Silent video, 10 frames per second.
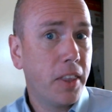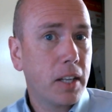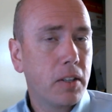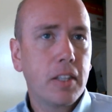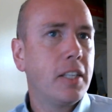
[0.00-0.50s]

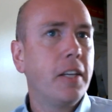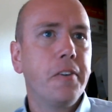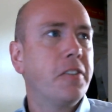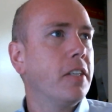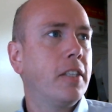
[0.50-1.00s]
that? Could the
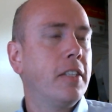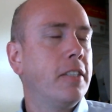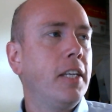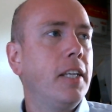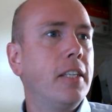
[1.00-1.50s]

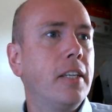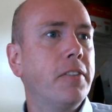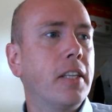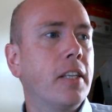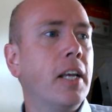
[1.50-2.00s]
CDC have
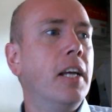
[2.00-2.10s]
said,